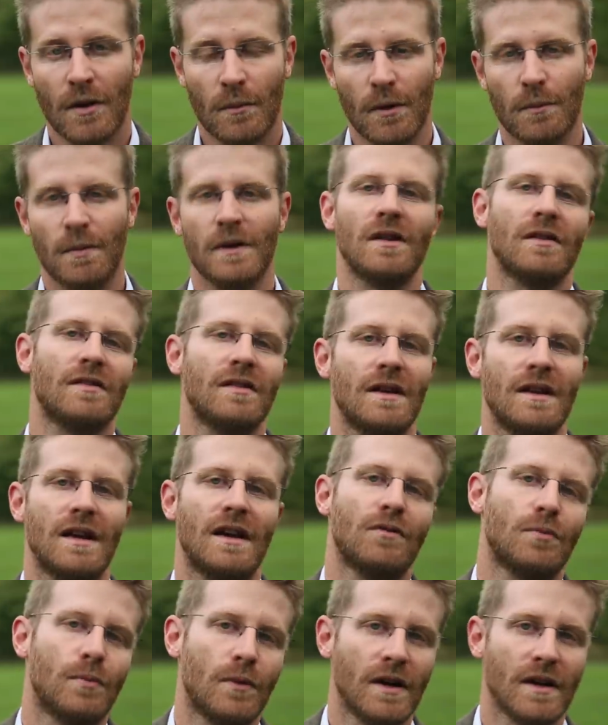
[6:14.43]
but because they're
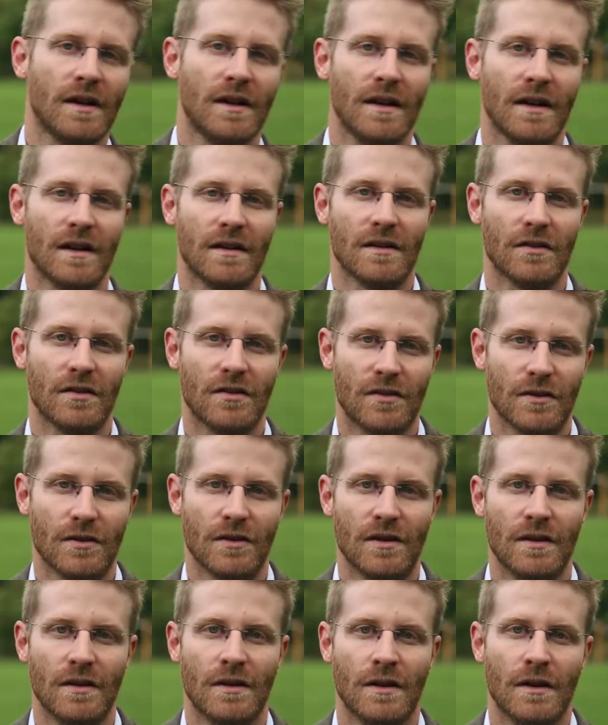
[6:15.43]
less widely
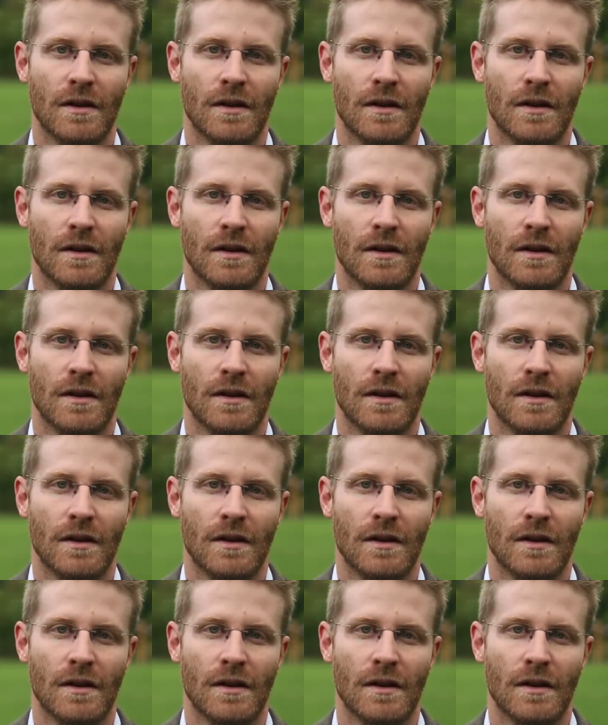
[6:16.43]
understood.